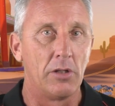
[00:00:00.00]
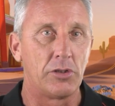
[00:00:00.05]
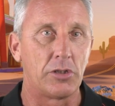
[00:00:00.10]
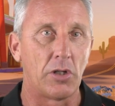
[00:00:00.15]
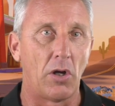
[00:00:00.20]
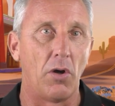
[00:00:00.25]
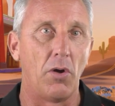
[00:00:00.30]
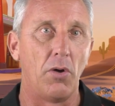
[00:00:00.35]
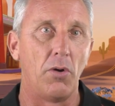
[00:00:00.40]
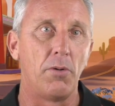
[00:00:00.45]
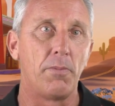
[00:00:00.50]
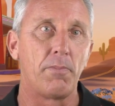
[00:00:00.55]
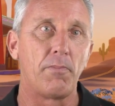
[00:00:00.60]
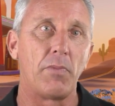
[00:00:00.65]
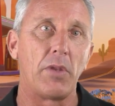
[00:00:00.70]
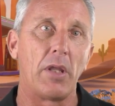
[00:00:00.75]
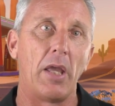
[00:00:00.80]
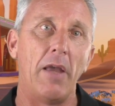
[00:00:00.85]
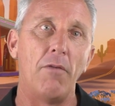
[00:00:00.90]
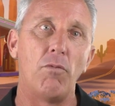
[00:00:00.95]
So
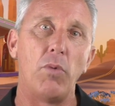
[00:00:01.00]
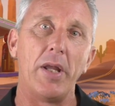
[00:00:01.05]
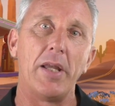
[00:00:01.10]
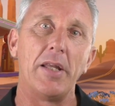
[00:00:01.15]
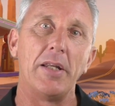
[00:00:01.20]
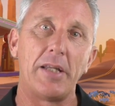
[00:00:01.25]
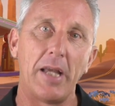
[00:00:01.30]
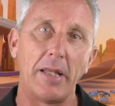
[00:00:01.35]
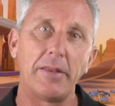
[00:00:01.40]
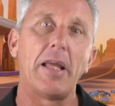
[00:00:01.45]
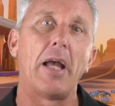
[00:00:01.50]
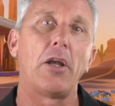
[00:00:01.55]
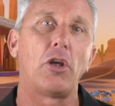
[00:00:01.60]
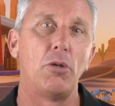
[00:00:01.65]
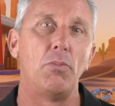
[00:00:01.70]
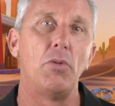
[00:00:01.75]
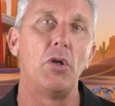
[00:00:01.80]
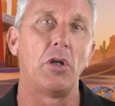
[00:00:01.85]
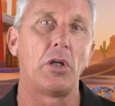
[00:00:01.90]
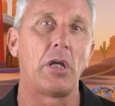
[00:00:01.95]
if we can get
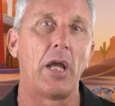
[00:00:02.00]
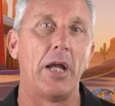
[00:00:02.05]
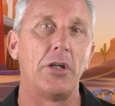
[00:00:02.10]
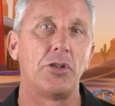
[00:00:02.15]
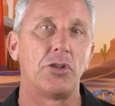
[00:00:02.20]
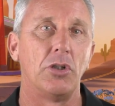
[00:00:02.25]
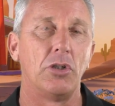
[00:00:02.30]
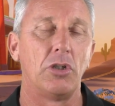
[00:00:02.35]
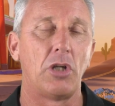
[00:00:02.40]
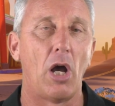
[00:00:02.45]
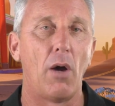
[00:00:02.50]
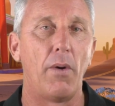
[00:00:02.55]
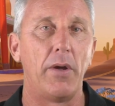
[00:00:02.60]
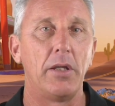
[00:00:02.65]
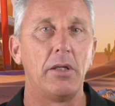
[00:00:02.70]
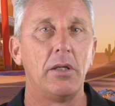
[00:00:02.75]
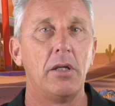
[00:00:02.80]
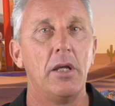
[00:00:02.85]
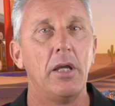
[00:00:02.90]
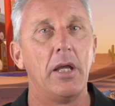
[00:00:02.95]
that communication
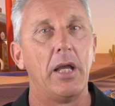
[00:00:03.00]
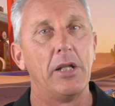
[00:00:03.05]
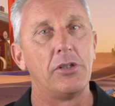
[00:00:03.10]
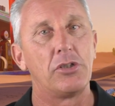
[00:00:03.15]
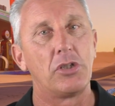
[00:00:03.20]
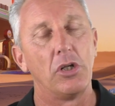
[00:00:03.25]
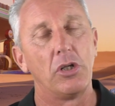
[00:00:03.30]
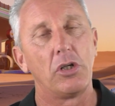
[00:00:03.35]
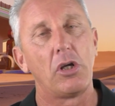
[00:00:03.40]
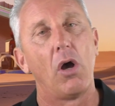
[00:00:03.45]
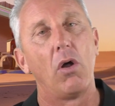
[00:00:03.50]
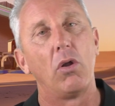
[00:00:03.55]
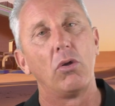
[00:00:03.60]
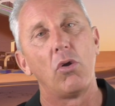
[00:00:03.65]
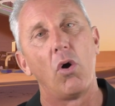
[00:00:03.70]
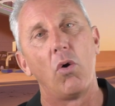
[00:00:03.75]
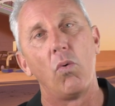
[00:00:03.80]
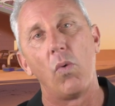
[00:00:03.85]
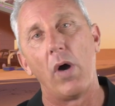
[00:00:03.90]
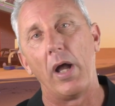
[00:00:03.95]
going, it's going to go
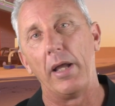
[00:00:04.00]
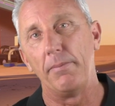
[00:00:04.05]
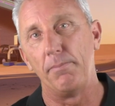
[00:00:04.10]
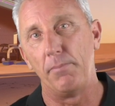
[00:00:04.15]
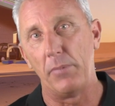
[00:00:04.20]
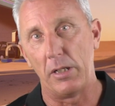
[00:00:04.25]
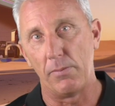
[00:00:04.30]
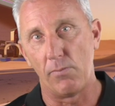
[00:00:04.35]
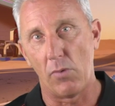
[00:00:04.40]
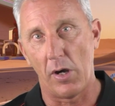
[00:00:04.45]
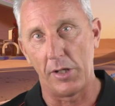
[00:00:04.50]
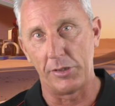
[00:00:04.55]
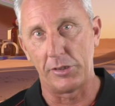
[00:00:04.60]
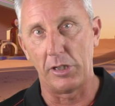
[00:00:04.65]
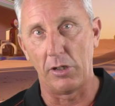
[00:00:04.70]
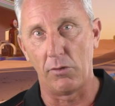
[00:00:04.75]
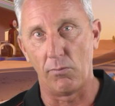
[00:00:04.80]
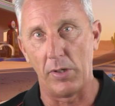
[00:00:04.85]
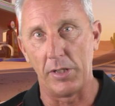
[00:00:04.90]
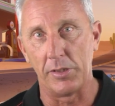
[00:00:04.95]
a long way in
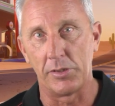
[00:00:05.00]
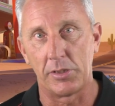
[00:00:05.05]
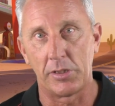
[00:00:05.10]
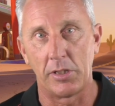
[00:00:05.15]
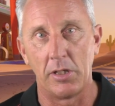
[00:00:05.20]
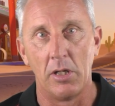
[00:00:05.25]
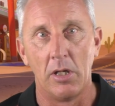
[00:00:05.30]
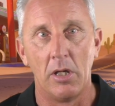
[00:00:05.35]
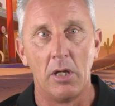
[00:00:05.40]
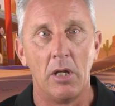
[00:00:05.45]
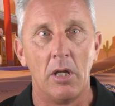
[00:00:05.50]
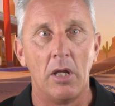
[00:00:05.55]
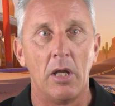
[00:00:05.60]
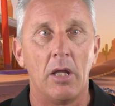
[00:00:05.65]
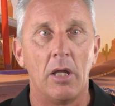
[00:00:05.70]
minimising risk.